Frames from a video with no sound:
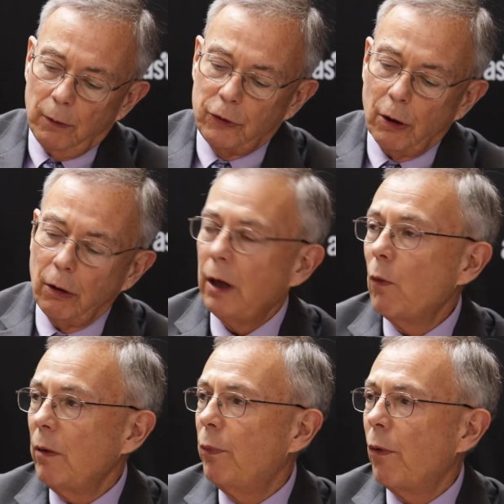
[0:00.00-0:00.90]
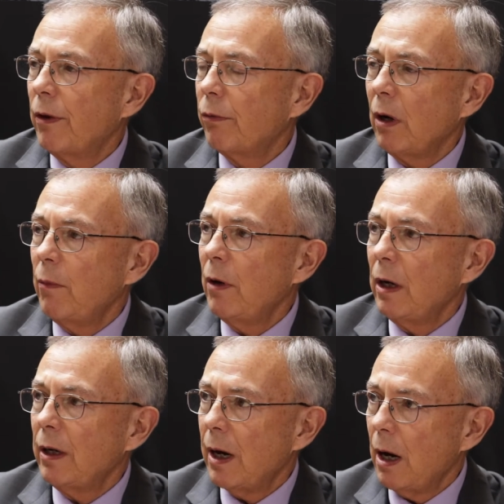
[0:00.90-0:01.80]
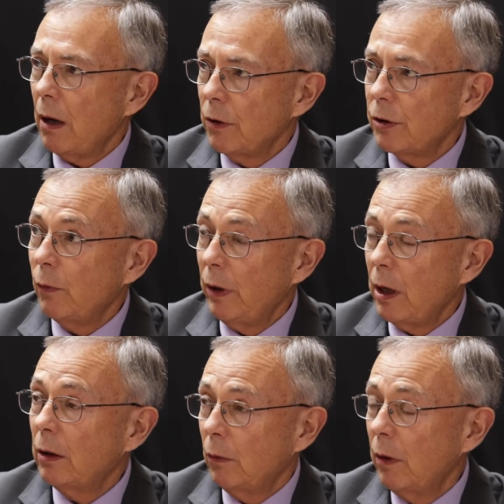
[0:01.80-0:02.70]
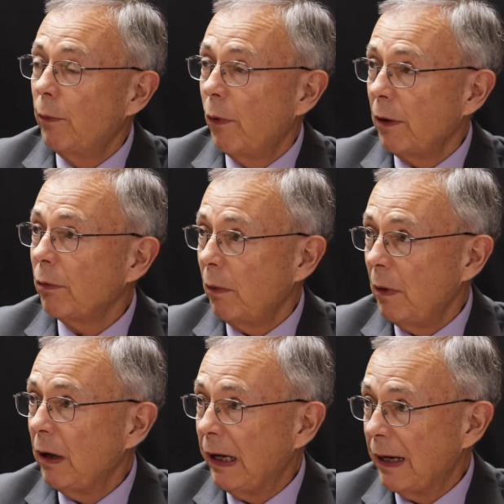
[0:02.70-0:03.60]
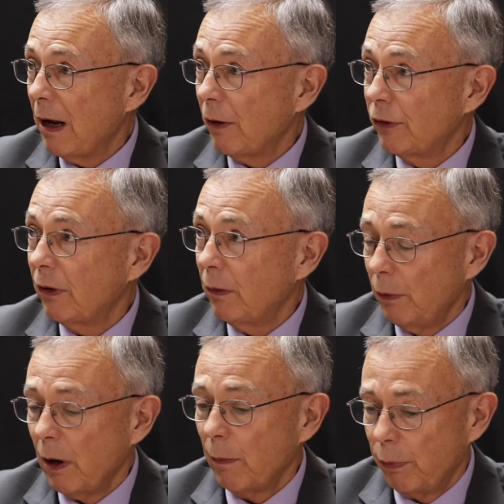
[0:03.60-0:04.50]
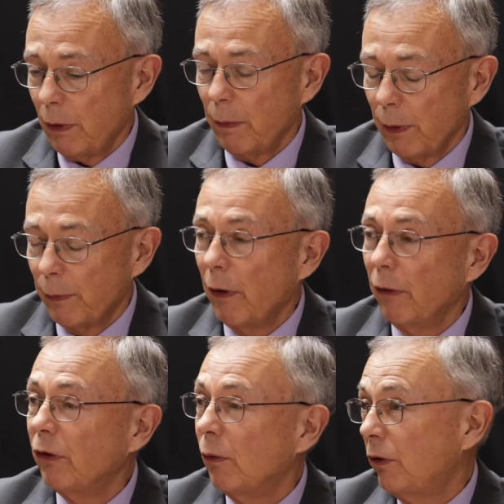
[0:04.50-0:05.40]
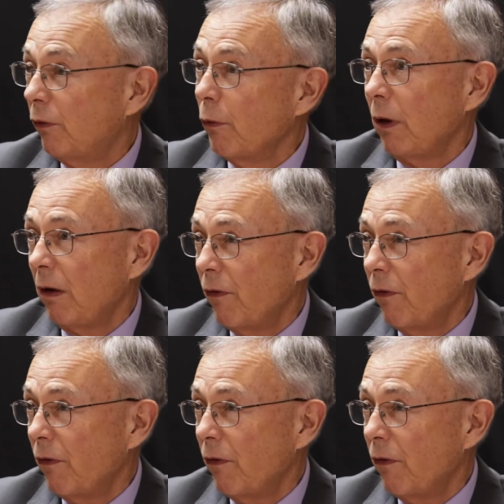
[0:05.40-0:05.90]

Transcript: totaling $1.3 million, and we got the $1.3 million. So our proposal was fully